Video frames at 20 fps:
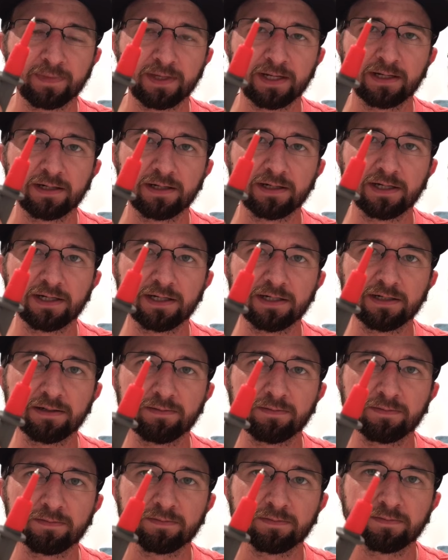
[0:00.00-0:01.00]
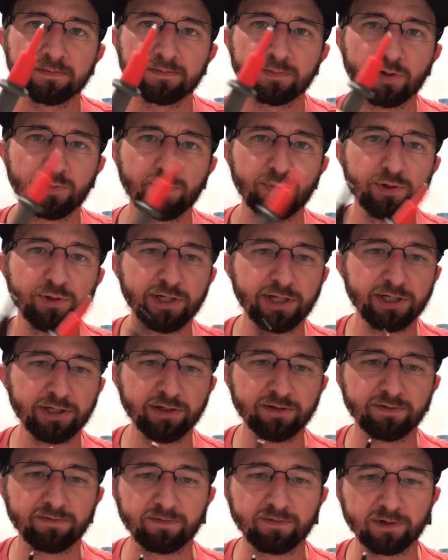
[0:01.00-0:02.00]
they're pretty
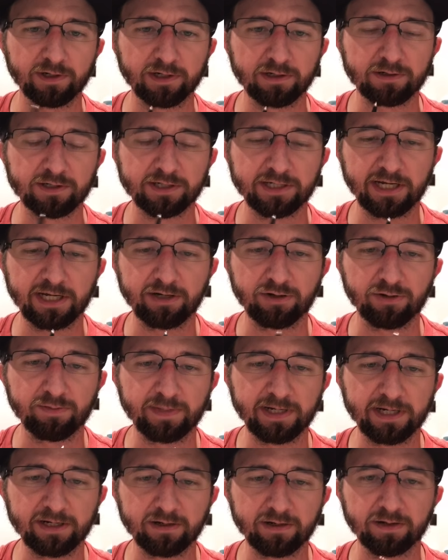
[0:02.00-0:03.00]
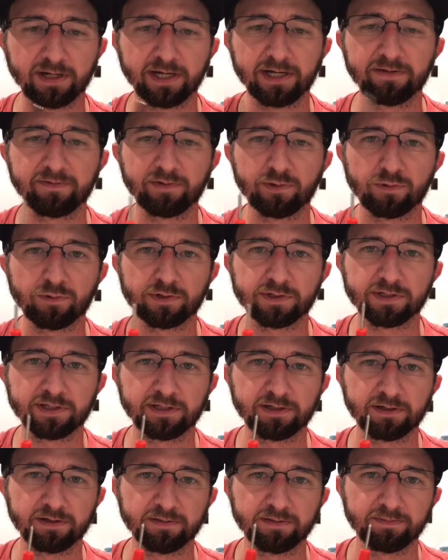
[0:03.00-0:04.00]
good for your standard meter. And of course,
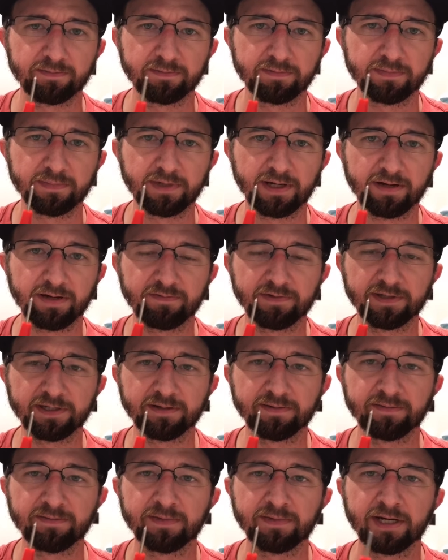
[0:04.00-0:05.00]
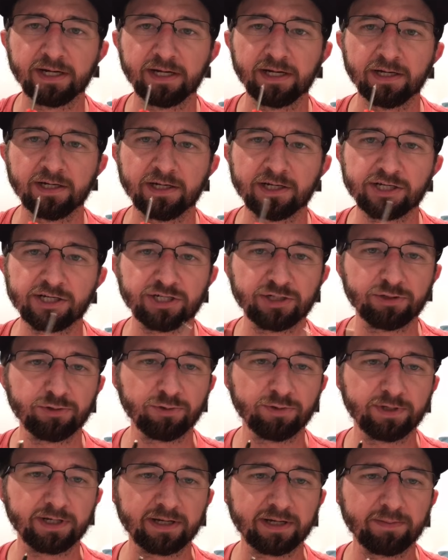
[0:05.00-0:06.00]
they have the shield
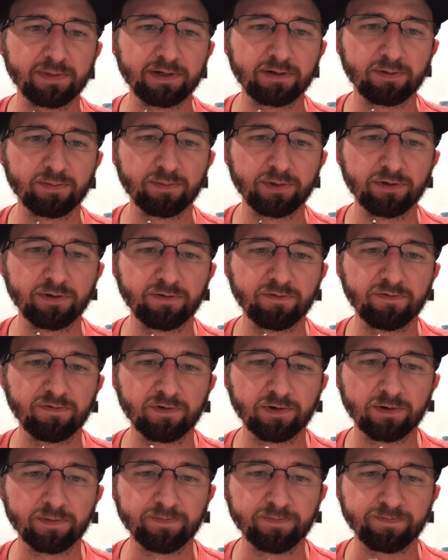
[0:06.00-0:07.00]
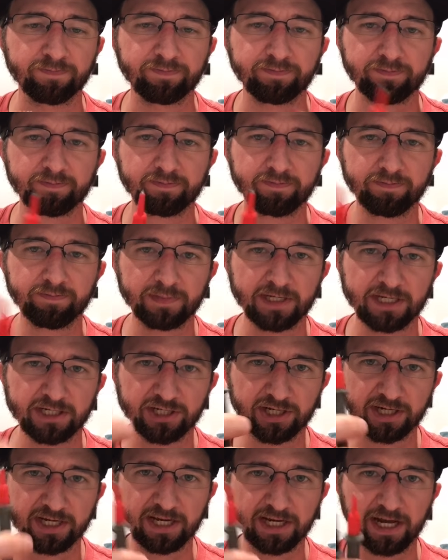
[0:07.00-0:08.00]
that can be removed for
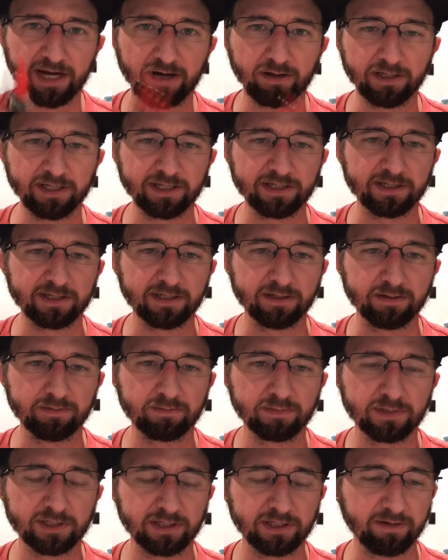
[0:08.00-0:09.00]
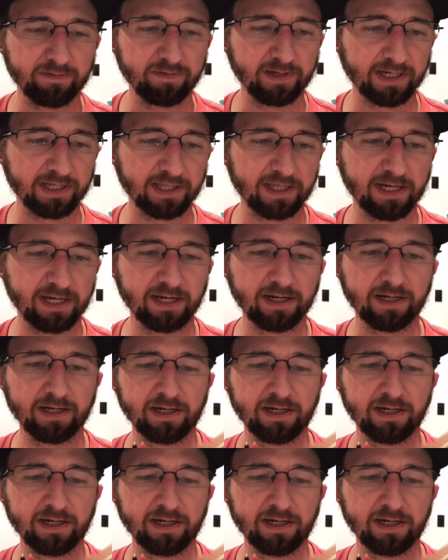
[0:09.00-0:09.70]
checking outlets and stuff like that.